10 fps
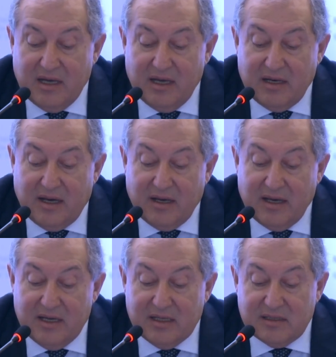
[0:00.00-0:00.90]
And
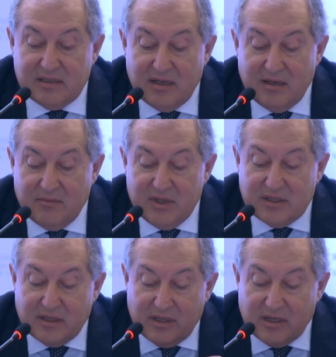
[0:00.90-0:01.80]
as
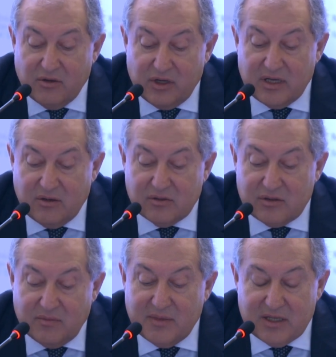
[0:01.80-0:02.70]
Mr. Grigorian
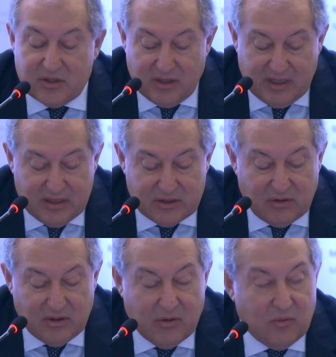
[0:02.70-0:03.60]
also mentioned, there is
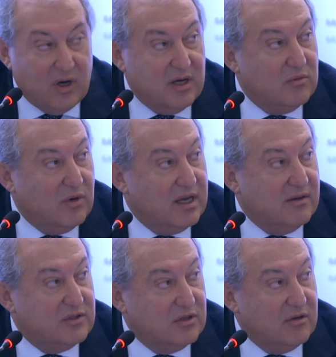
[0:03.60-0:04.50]
only one way
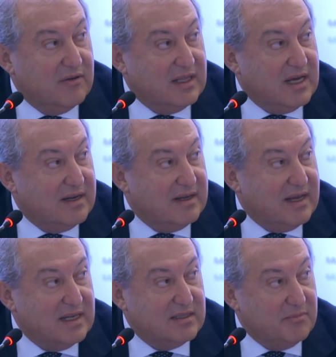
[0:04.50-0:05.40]
of solving that, and
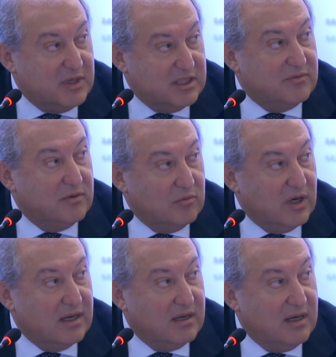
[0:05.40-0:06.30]
that's a peaceful
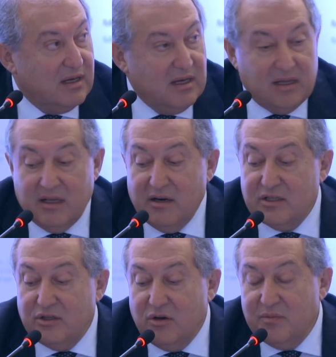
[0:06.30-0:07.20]
way. There
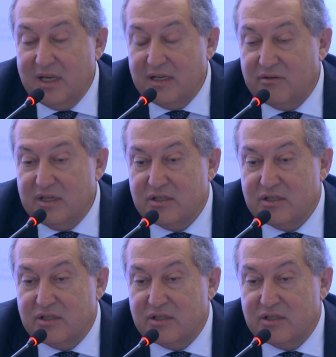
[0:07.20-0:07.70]
is no military